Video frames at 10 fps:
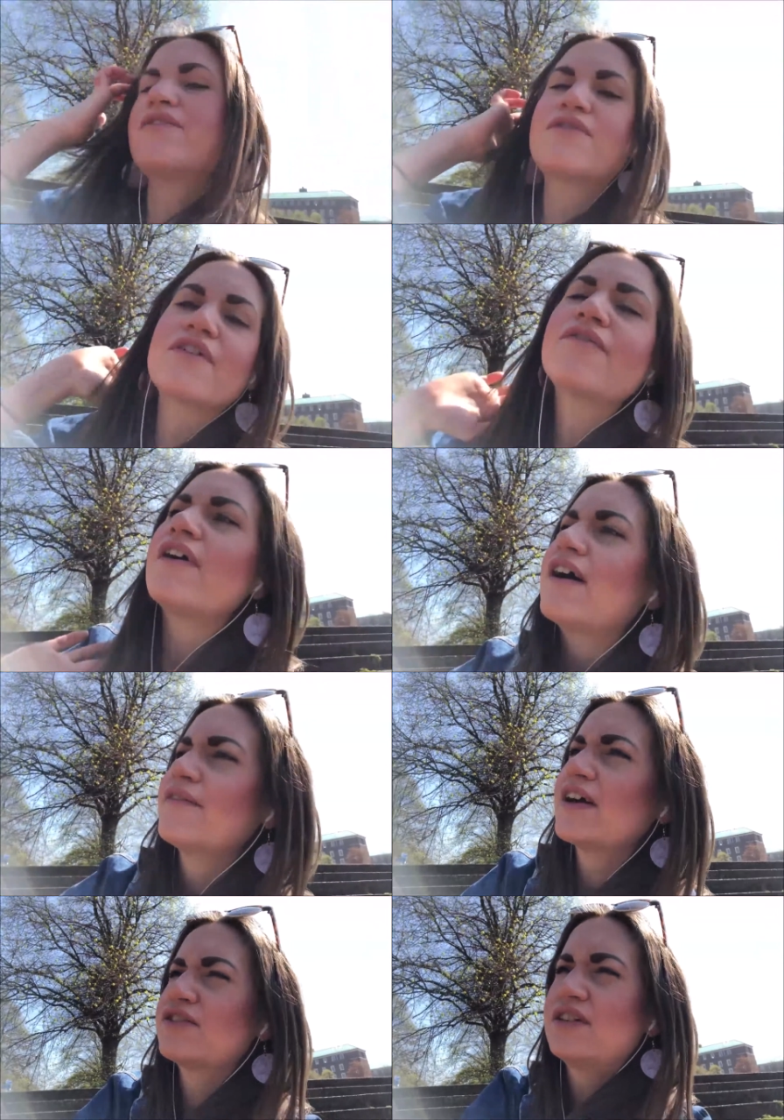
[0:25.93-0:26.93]
a few so far.
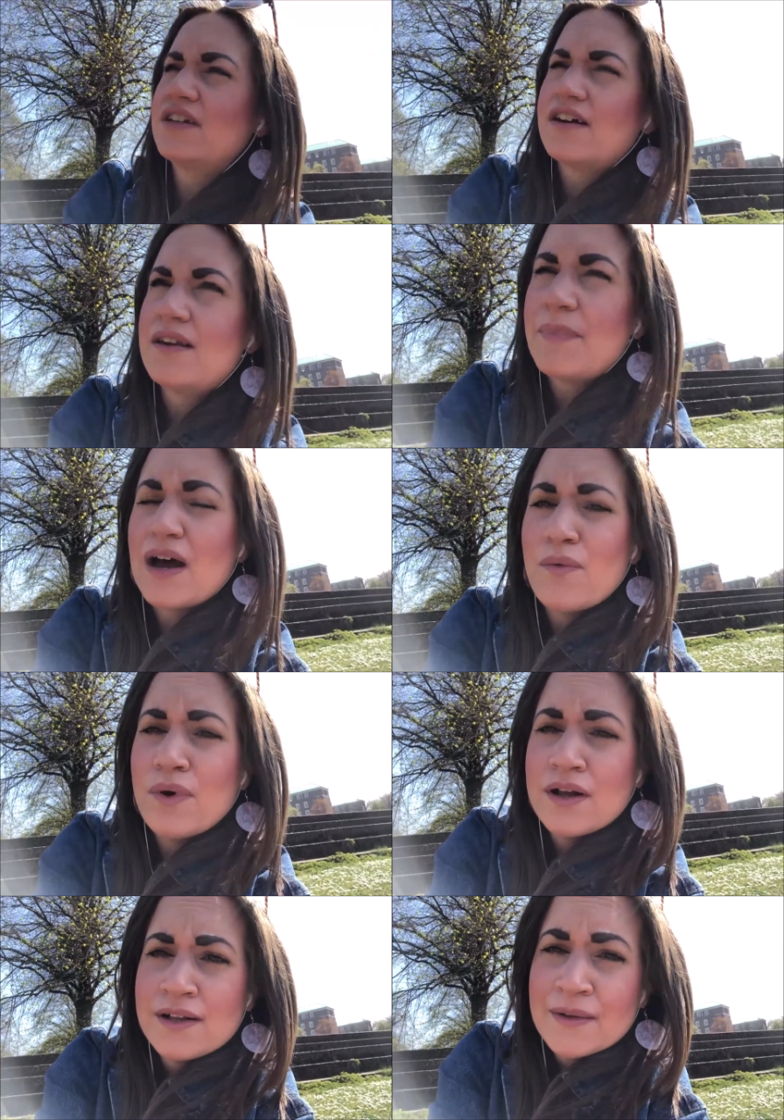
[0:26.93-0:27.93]
I've actually done
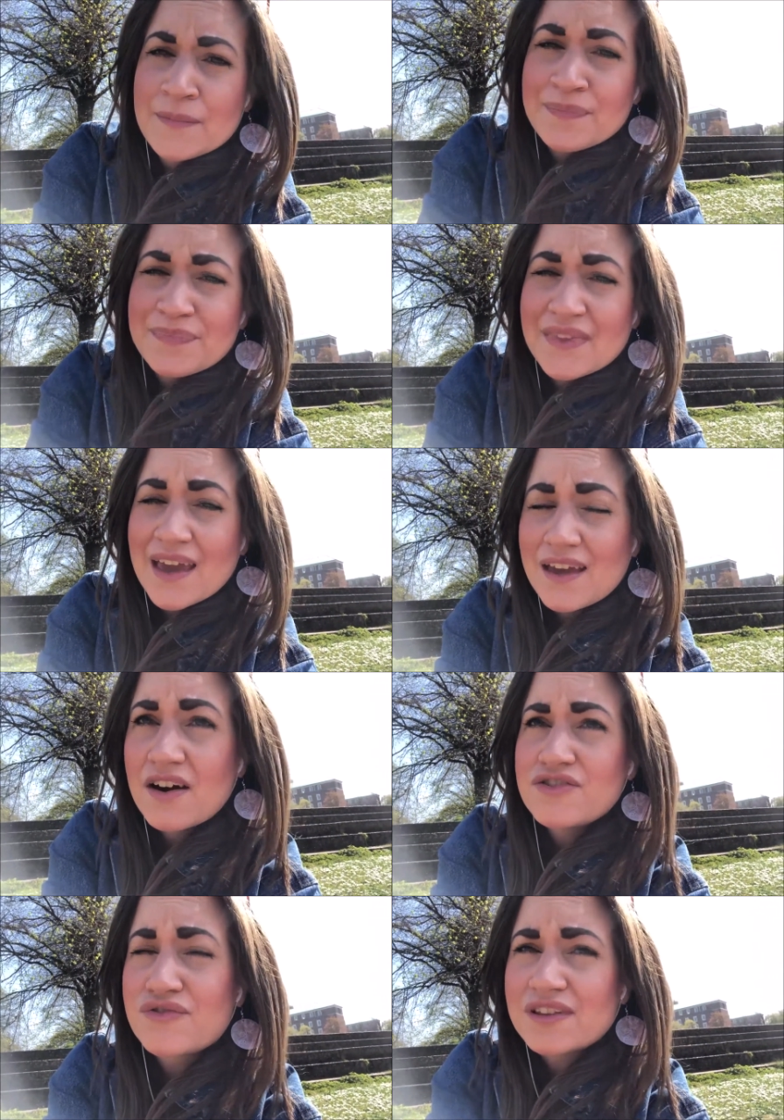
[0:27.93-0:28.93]
about
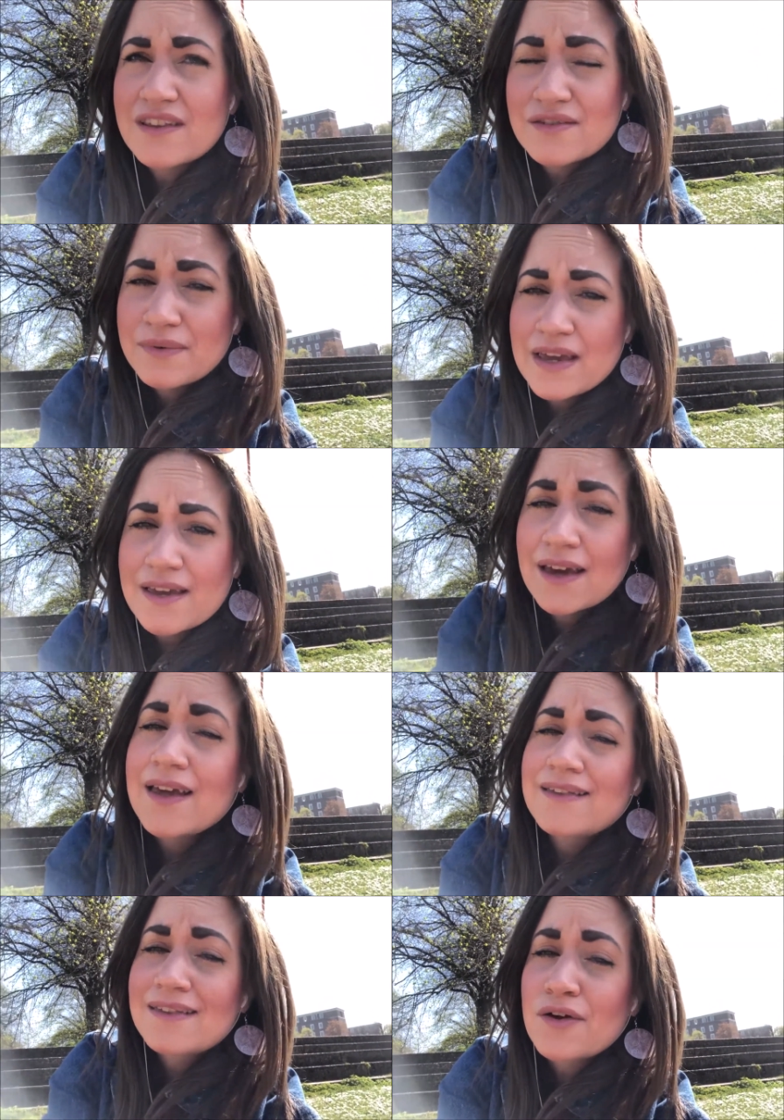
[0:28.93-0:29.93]
800 this week.
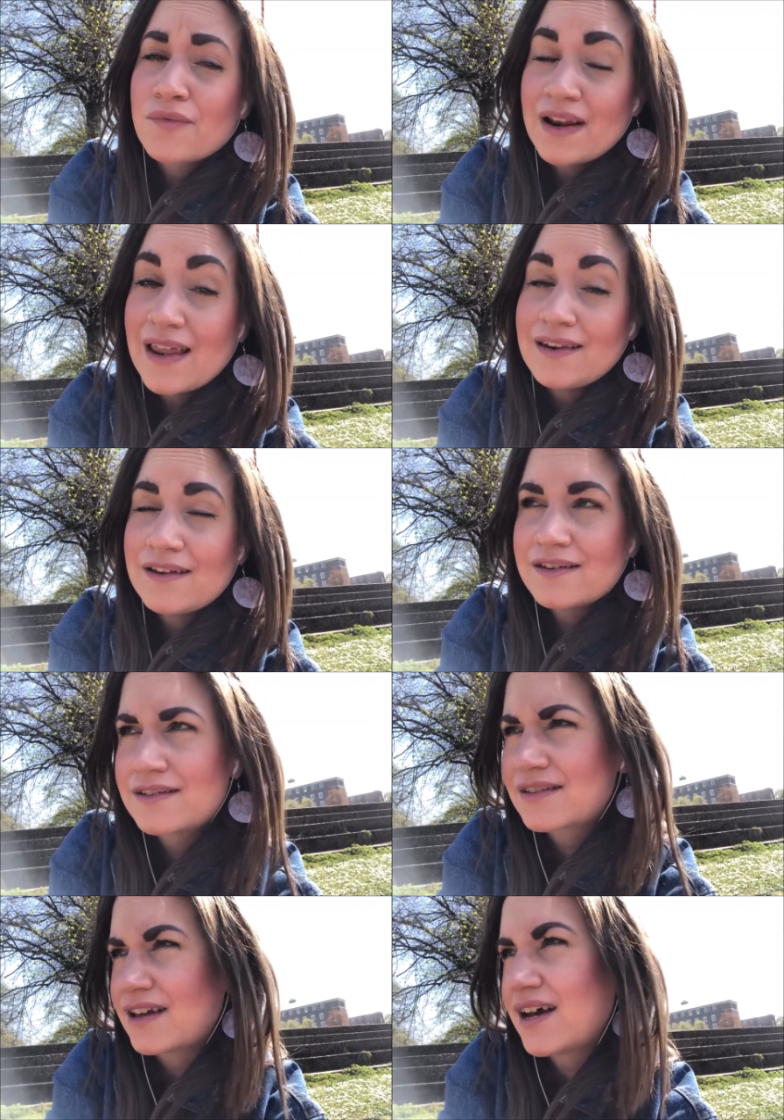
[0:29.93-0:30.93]
It's
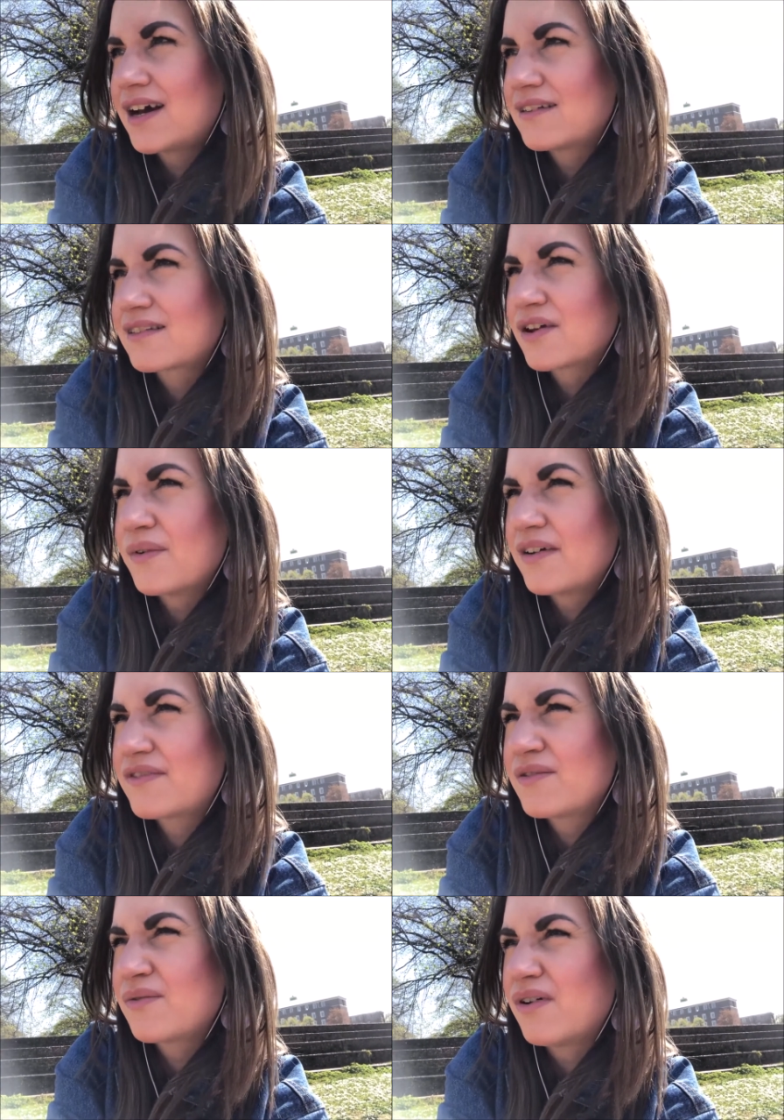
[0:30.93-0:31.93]
relentless, so
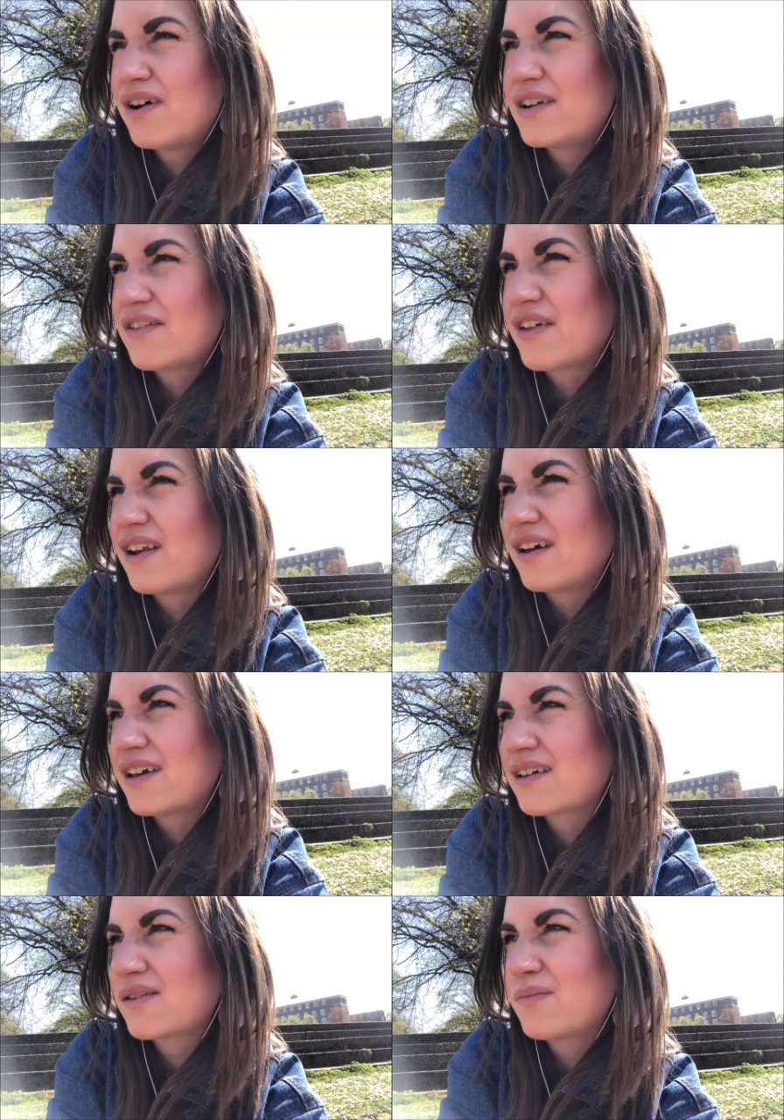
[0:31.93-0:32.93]
I've still got another,
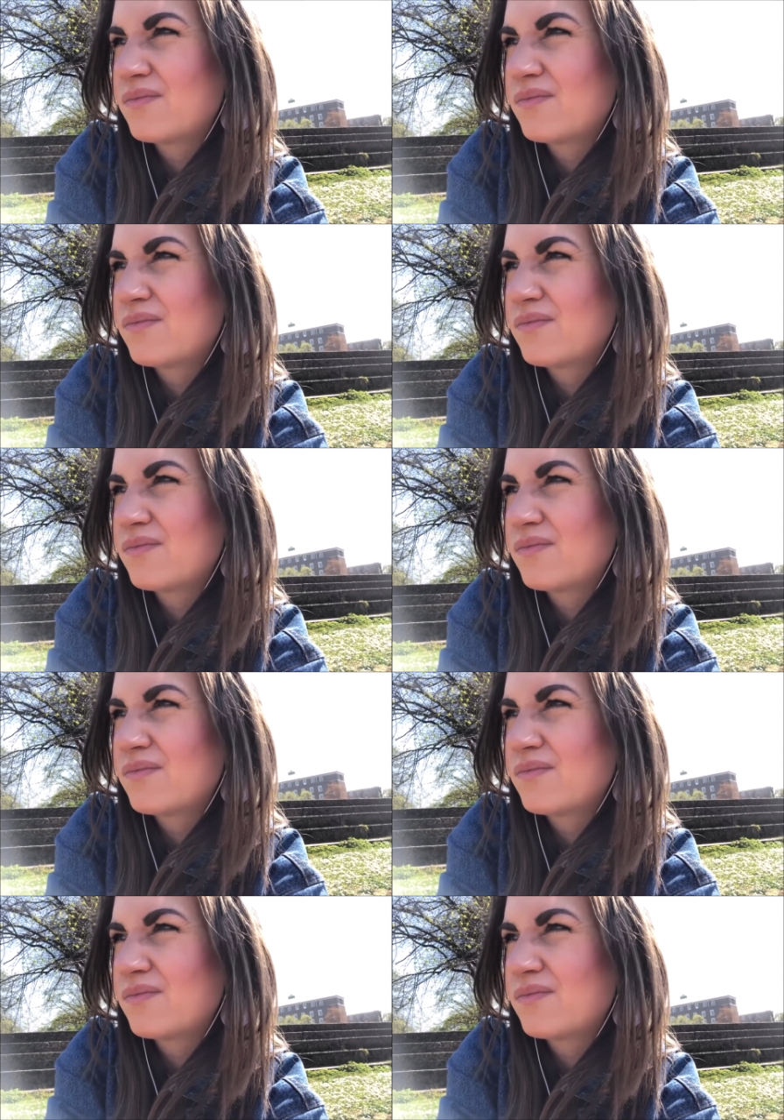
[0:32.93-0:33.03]
like,